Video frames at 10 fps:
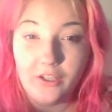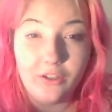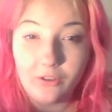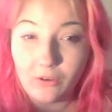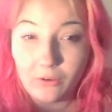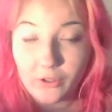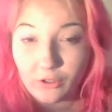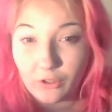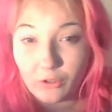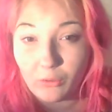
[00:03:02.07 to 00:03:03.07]
you know
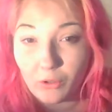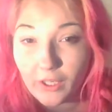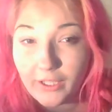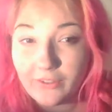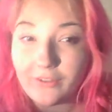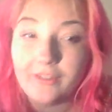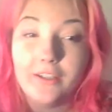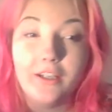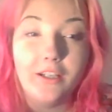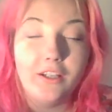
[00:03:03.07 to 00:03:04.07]
you're right,
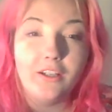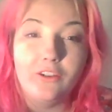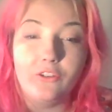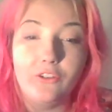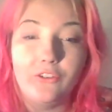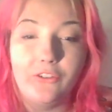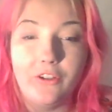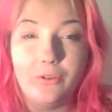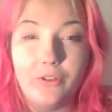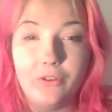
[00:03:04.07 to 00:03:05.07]
just
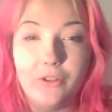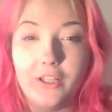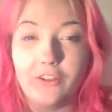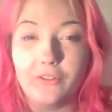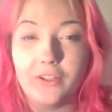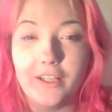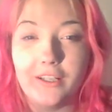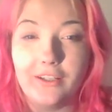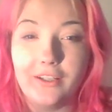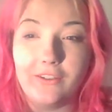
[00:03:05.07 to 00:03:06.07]
don't do it. It's
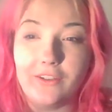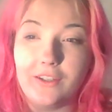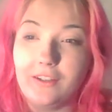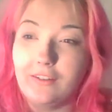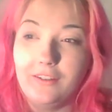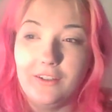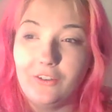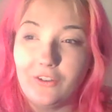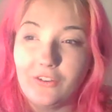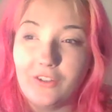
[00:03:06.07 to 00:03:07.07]
ridiculous and it
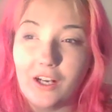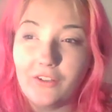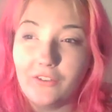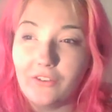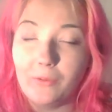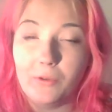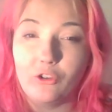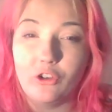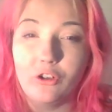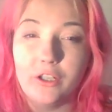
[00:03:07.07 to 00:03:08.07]
just causes
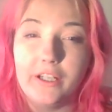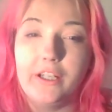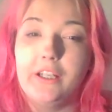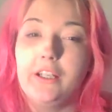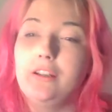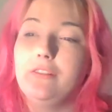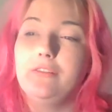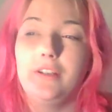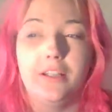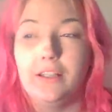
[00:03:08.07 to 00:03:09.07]
immaturity and
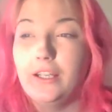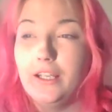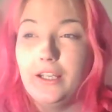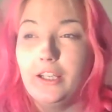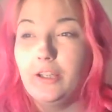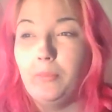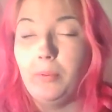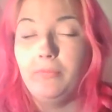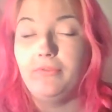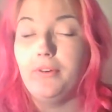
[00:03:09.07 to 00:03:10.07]

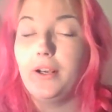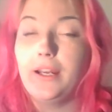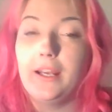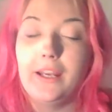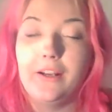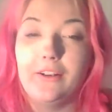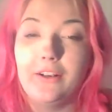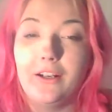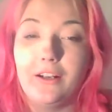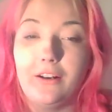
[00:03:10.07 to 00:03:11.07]
fucking anger
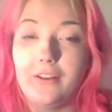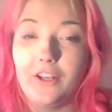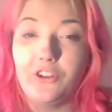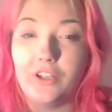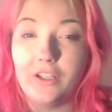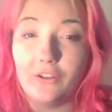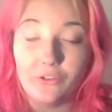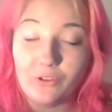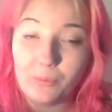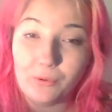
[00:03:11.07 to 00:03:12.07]
and all that shit.
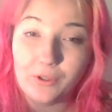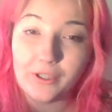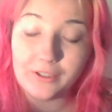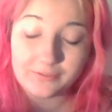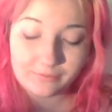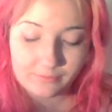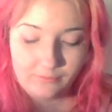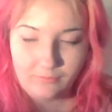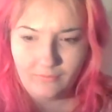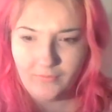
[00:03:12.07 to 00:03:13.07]
There's no point.
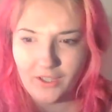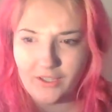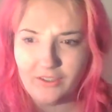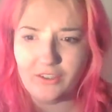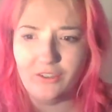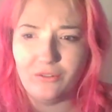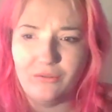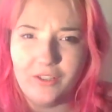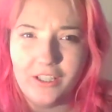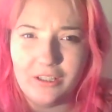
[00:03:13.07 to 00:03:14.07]
You
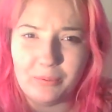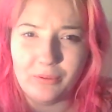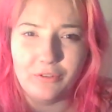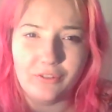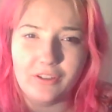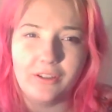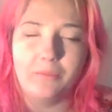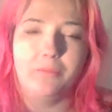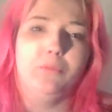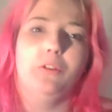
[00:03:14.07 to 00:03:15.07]
don't need to prove to
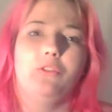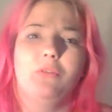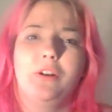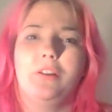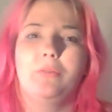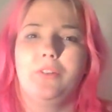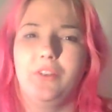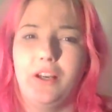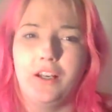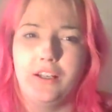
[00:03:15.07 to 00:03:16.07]
them what's real and what's
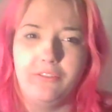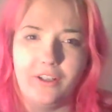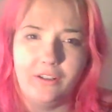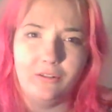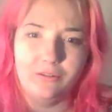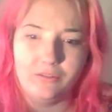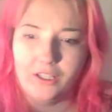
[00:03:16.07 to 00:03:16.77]
not. If they don't